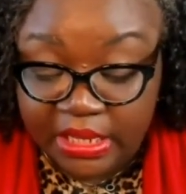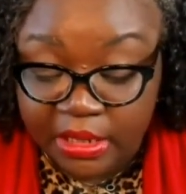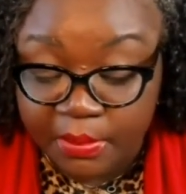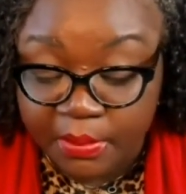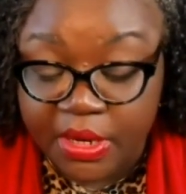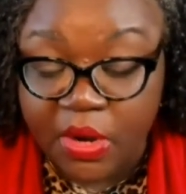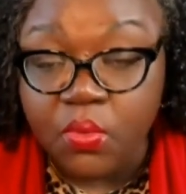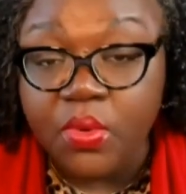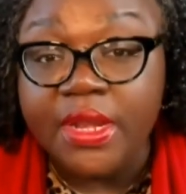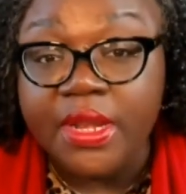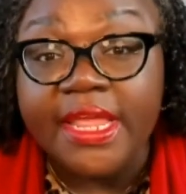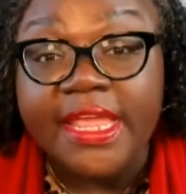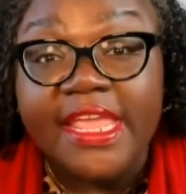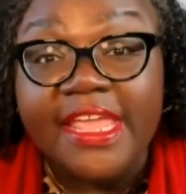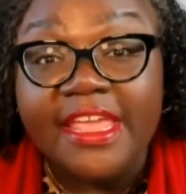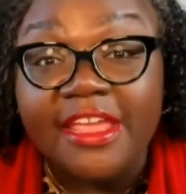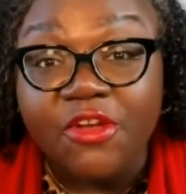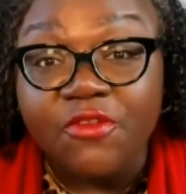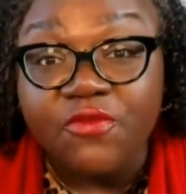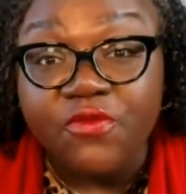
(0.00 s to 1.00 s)
But I want to
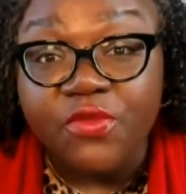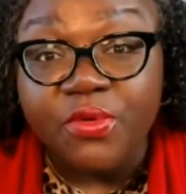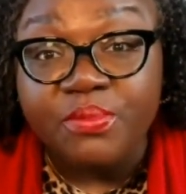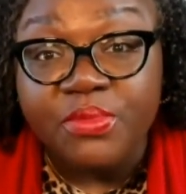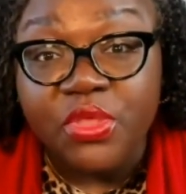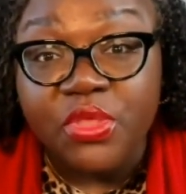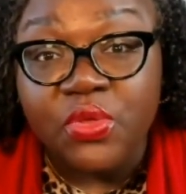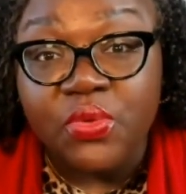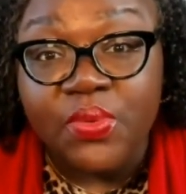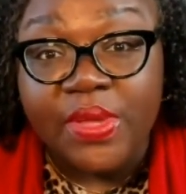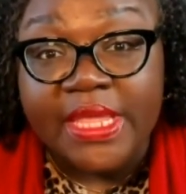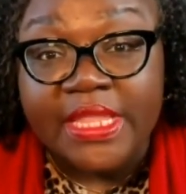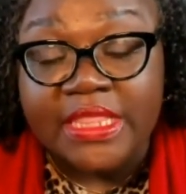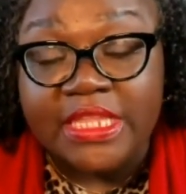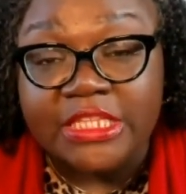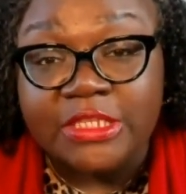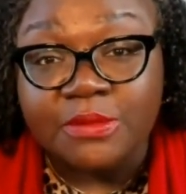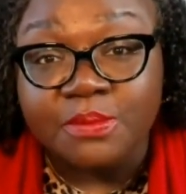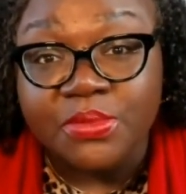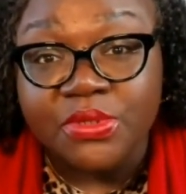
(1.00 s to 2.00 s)
hear from you in
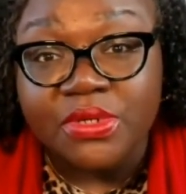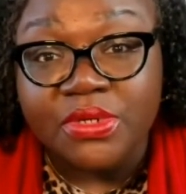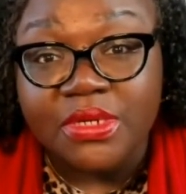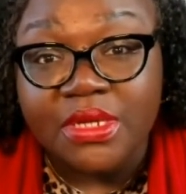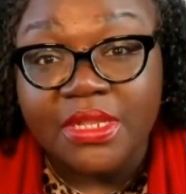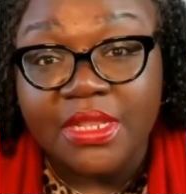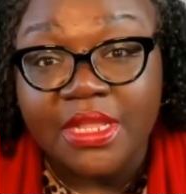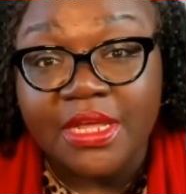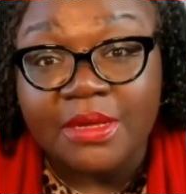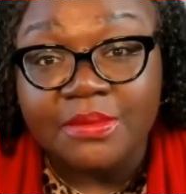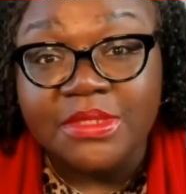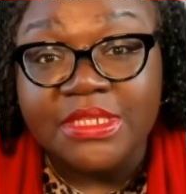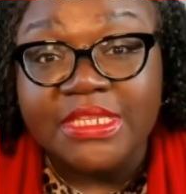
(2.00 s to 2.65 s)
this book club.